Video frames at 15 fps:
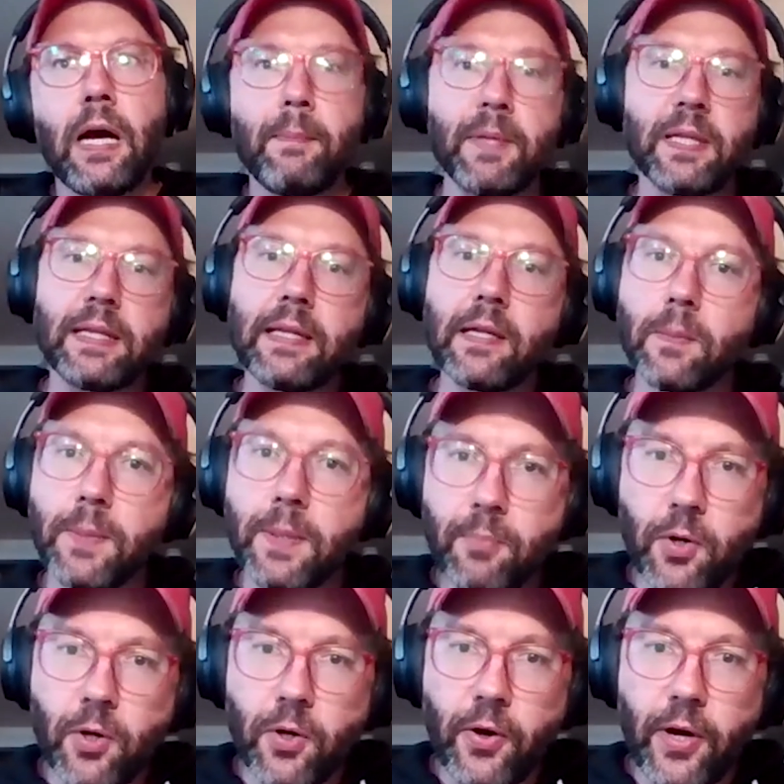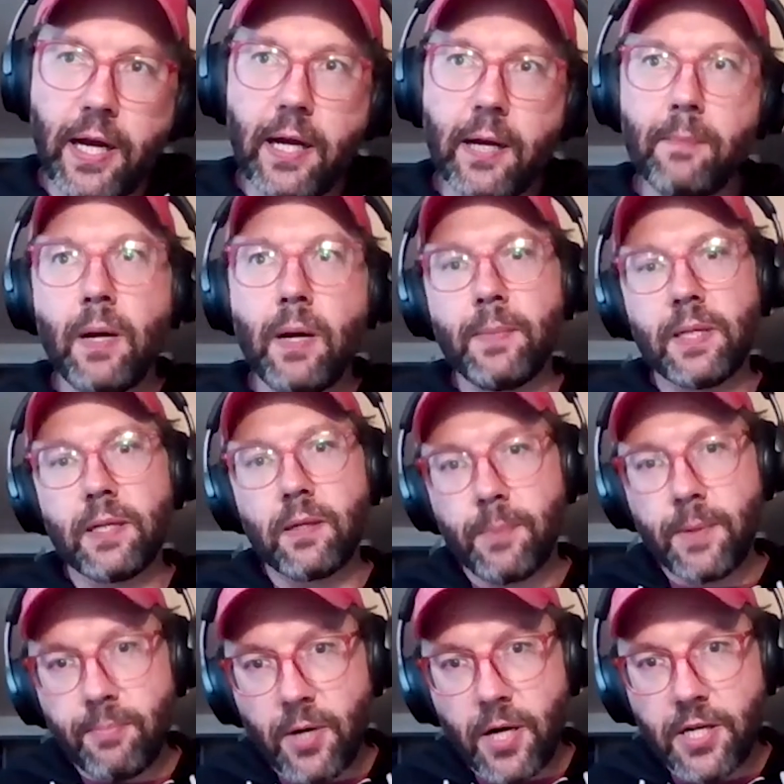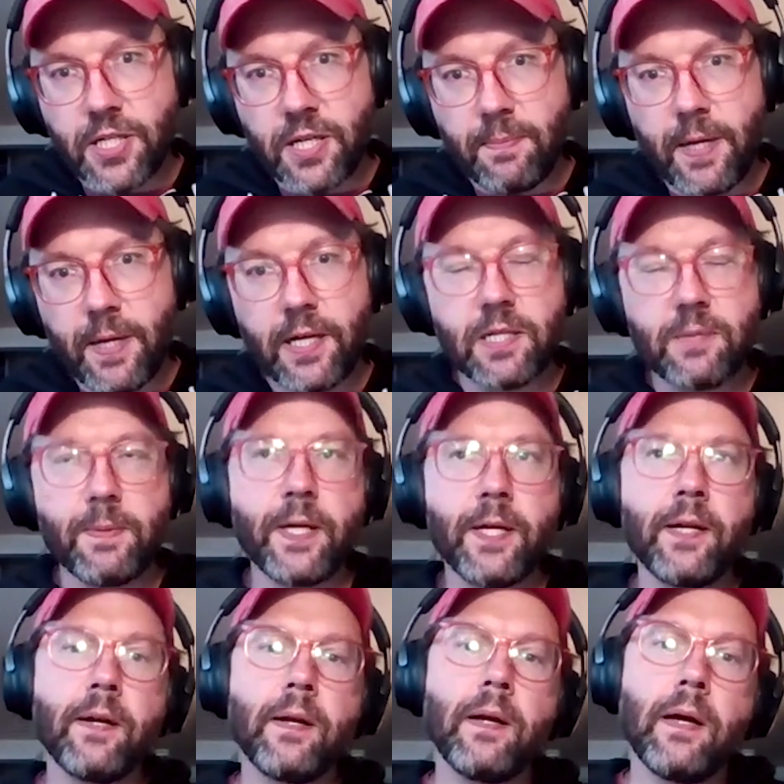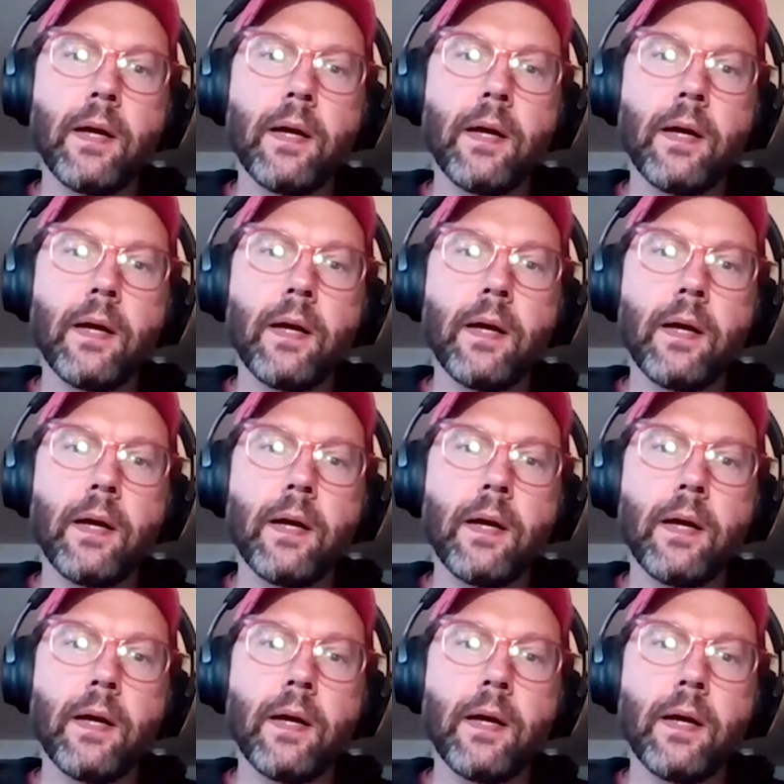I'm a little bit program. I'm a little bit project management.